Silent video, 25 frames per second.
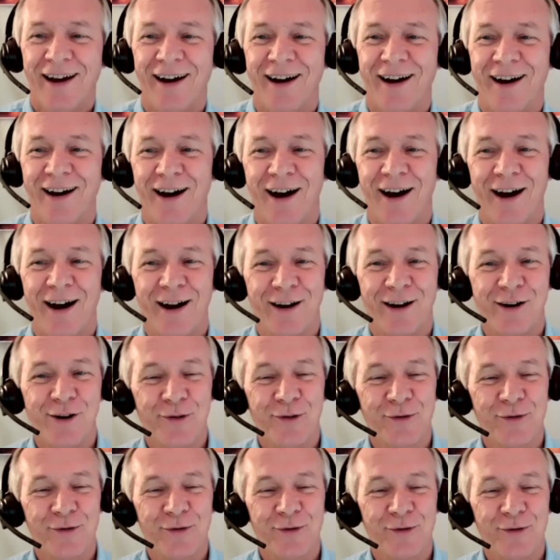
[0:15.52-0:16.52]
I don't
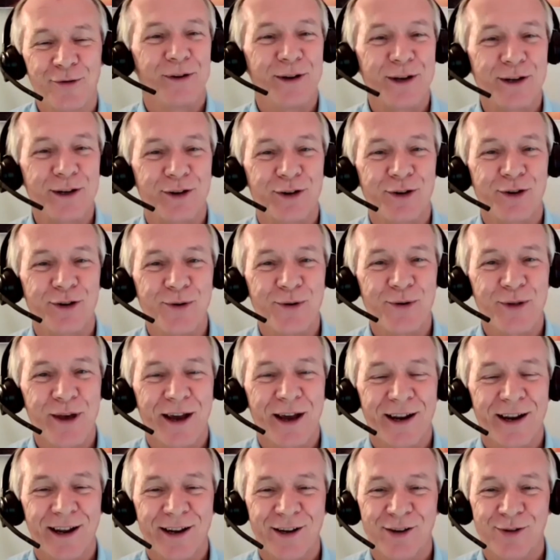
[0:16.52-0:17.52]
think we'll need to do
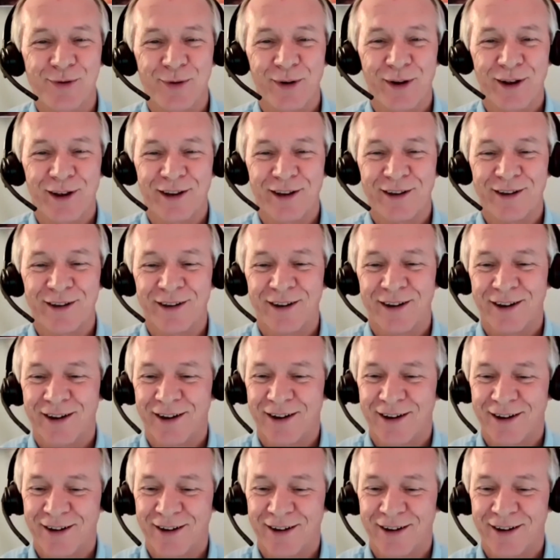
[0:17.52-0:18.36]
that, actually.